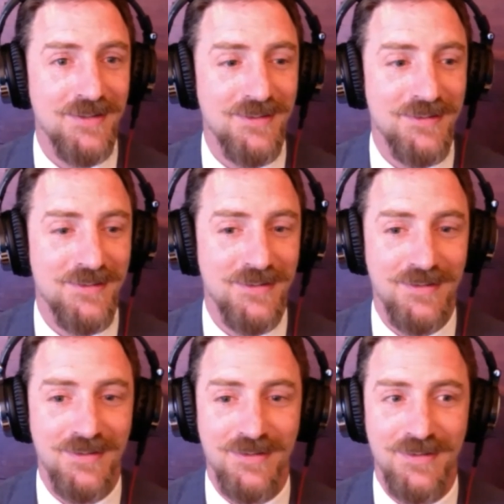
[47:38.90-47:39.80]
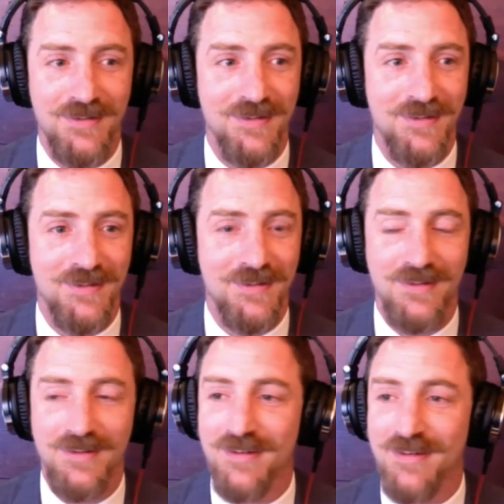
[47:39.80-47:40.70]

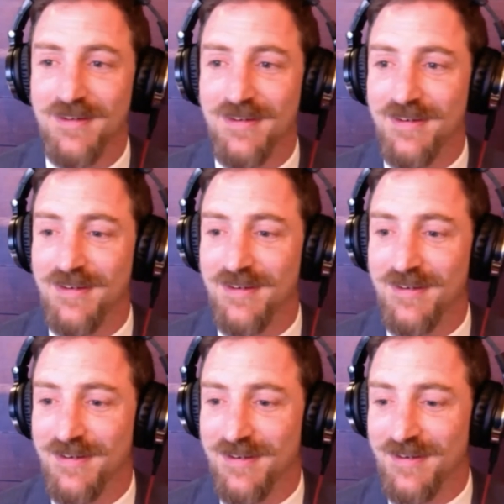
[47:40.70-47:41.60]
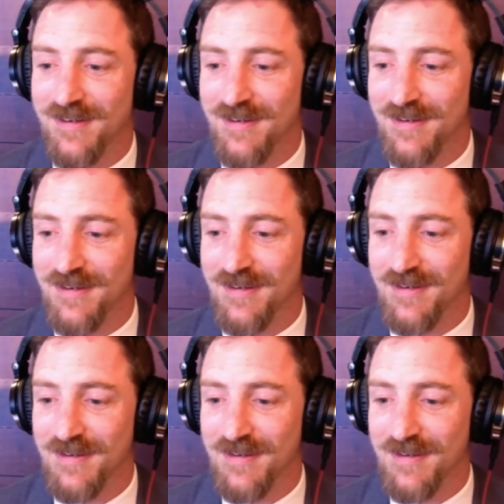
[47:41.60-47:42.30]
(no one is talking)